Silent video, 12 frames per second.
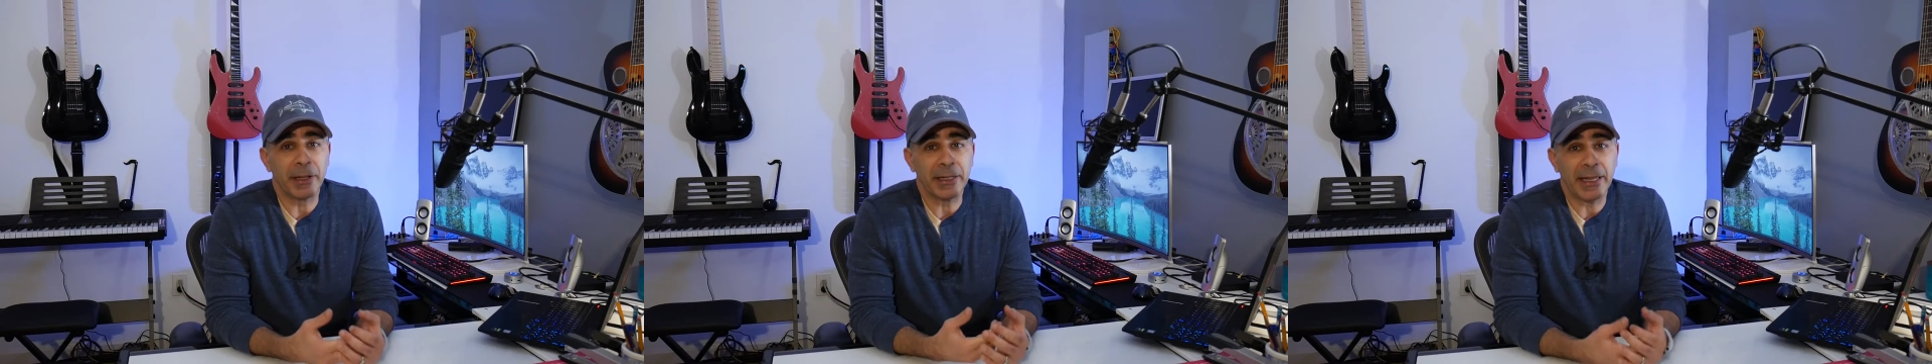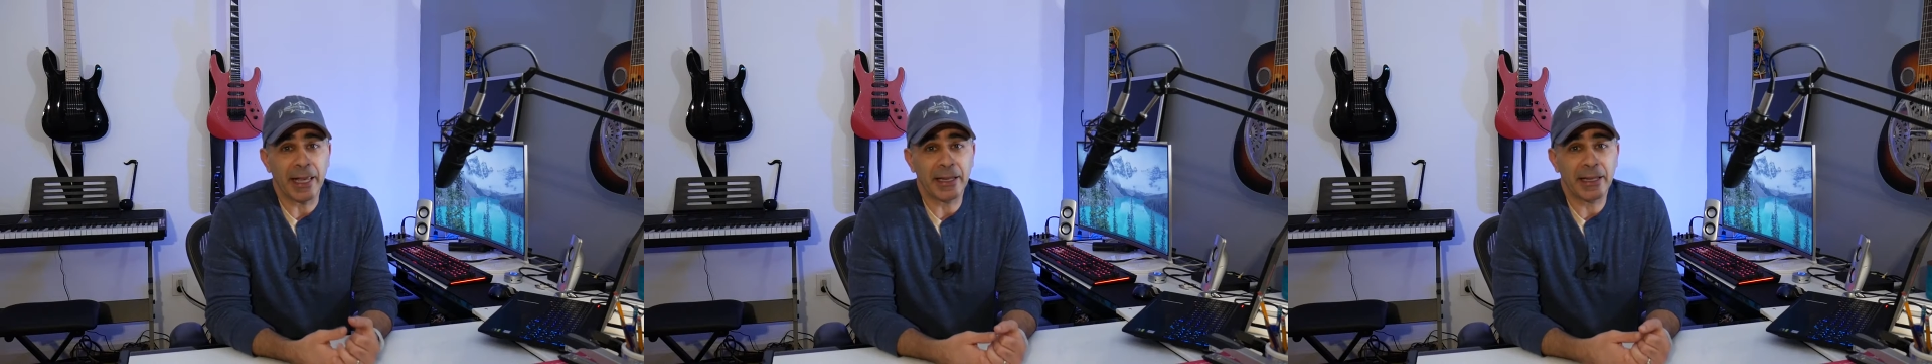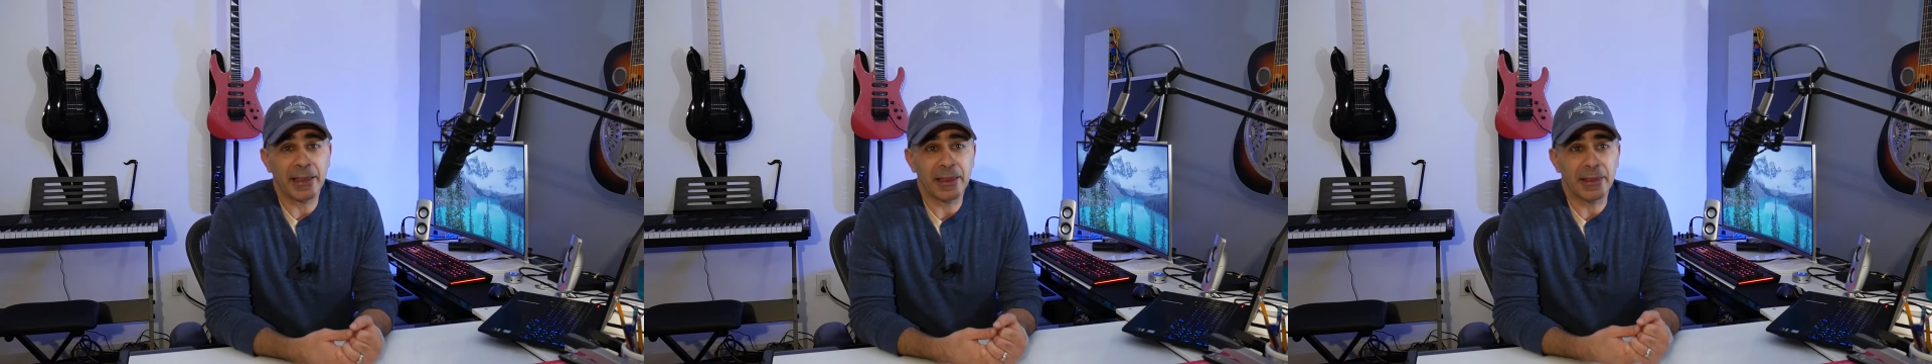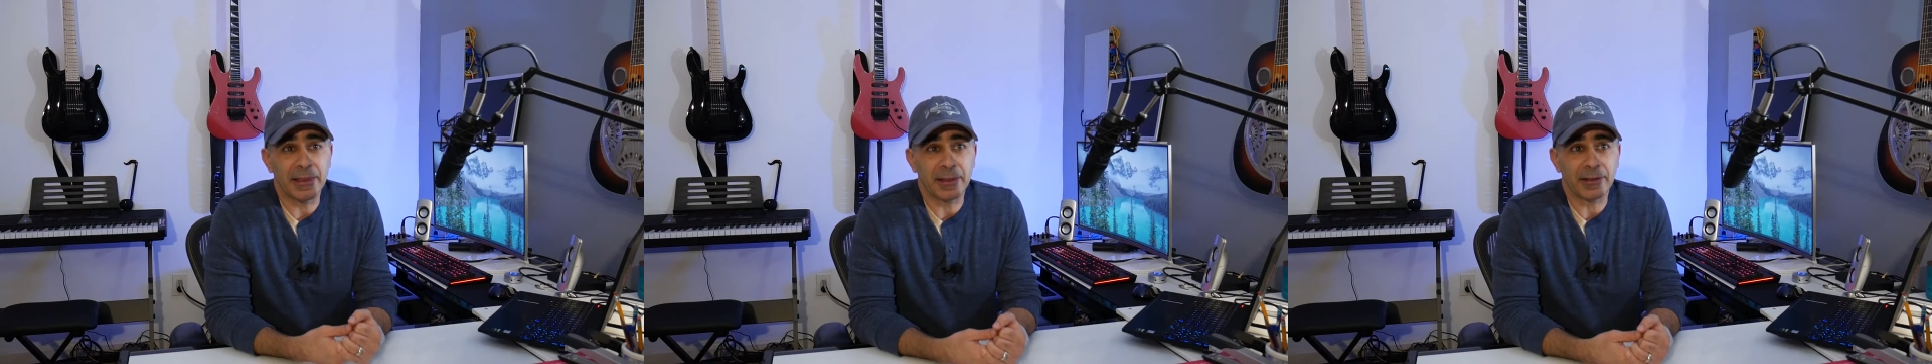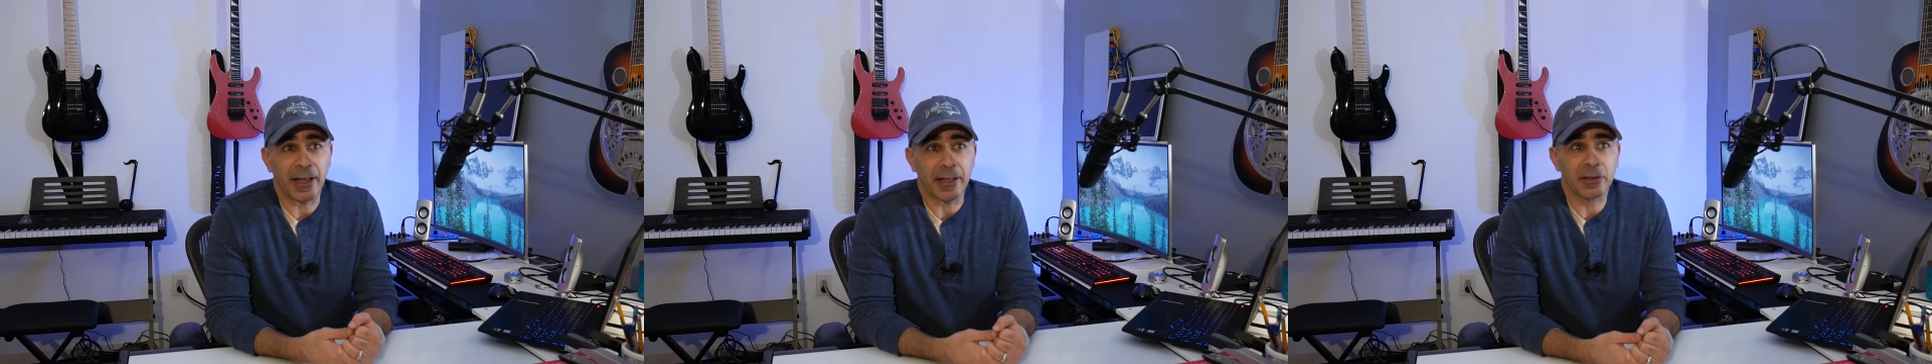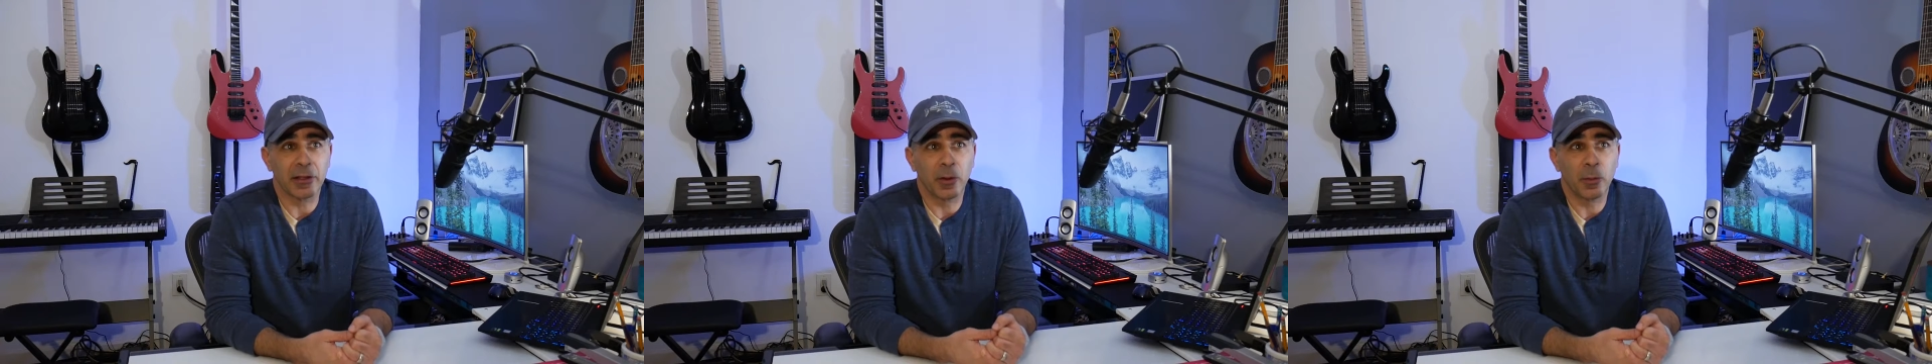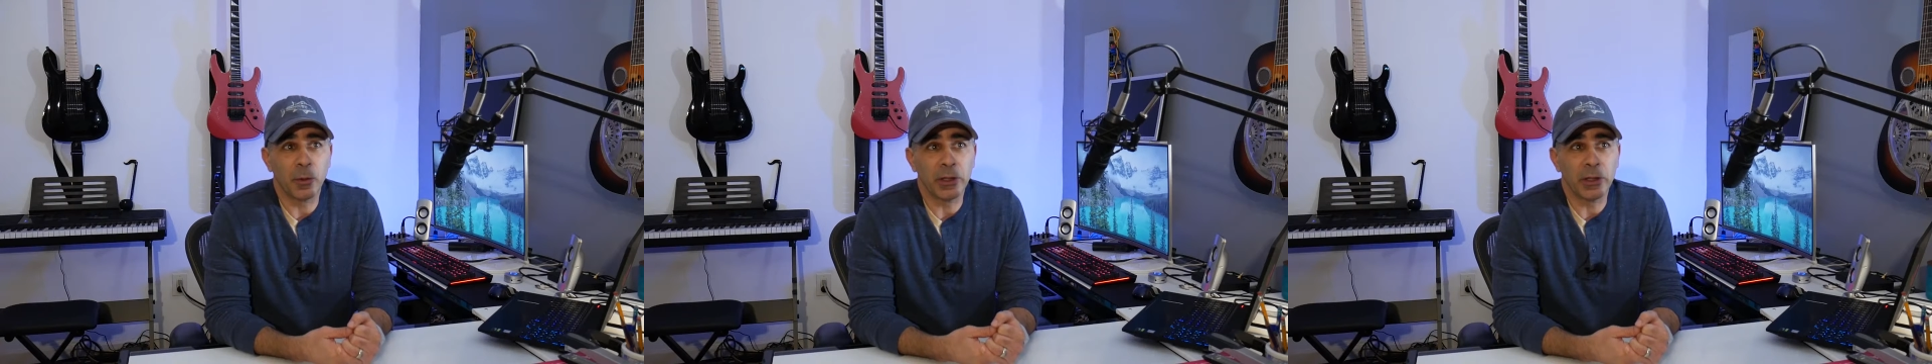but yet this hot tub,